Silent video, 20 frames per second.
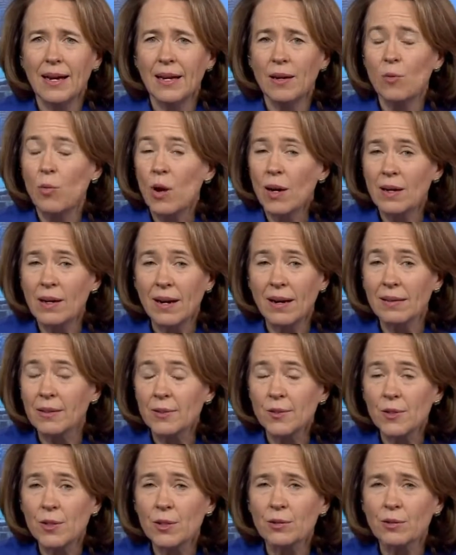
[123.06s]
Uh, Juan
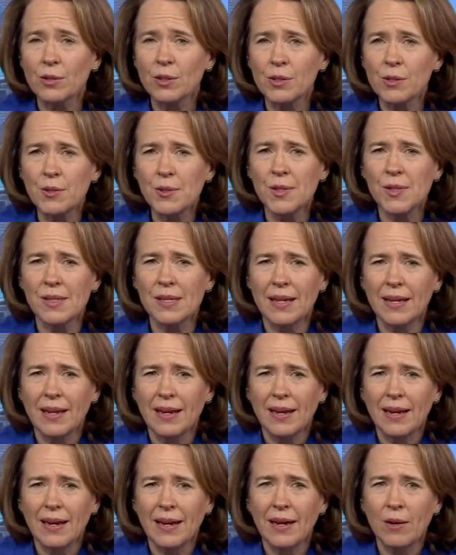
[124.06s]
Carlos Cruz,
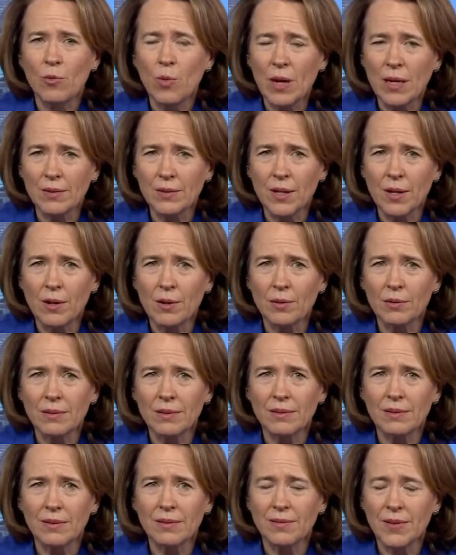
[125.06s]
a well
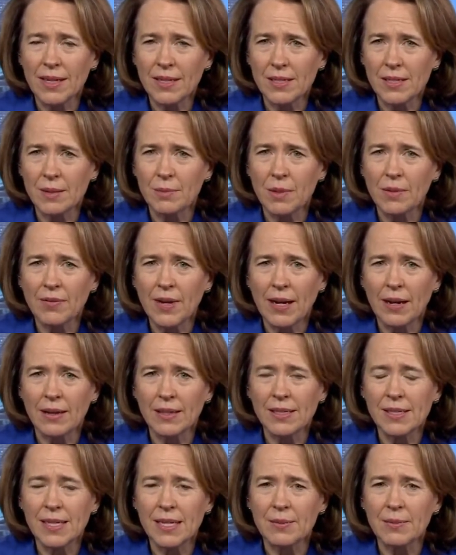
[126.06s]
known victim of
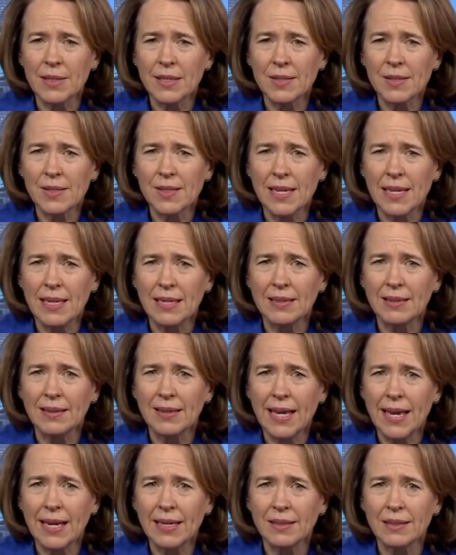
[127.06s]
Karadima, said
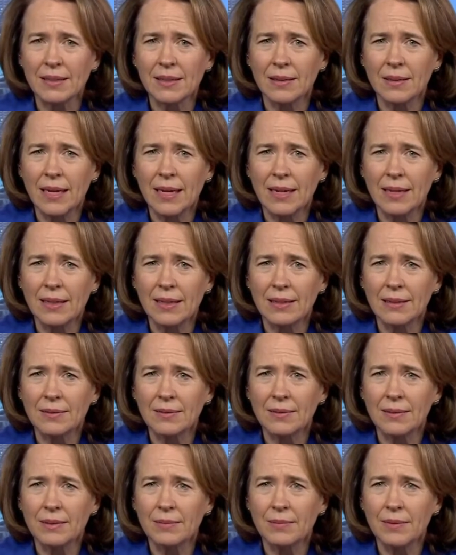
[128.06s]
that uh,
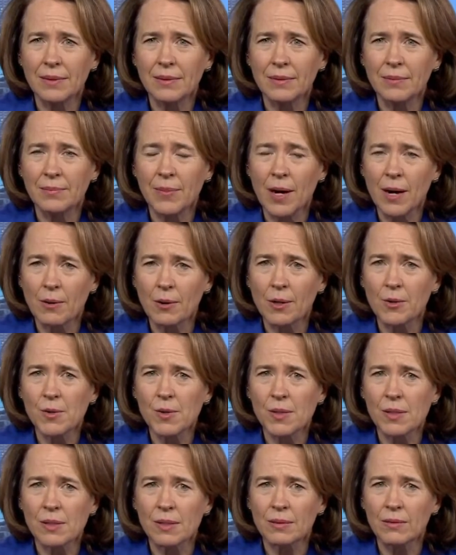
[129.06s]

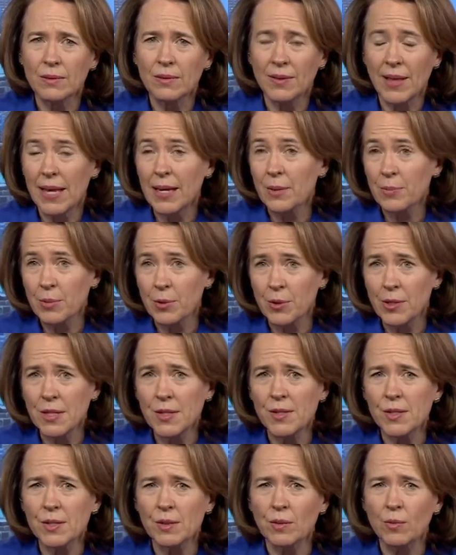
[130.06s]
Barros then a
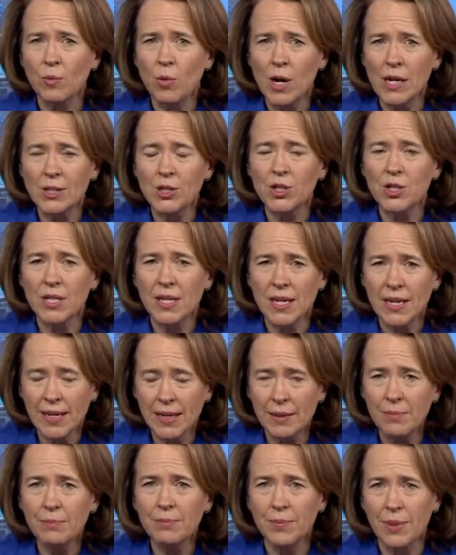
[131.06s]
priest, watched
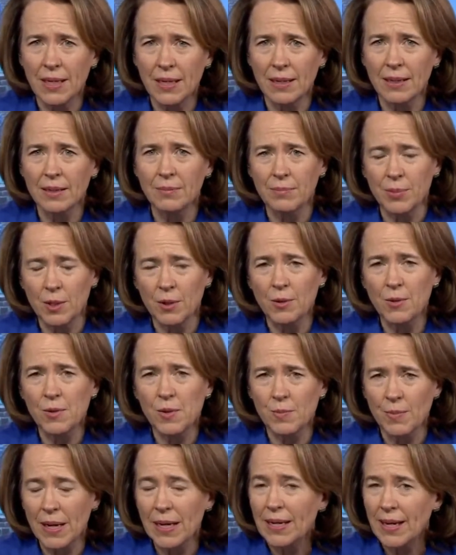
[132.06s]
him being
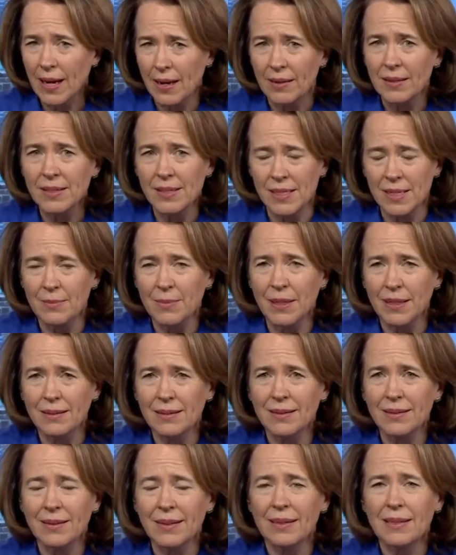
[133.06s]
abused by Karadima.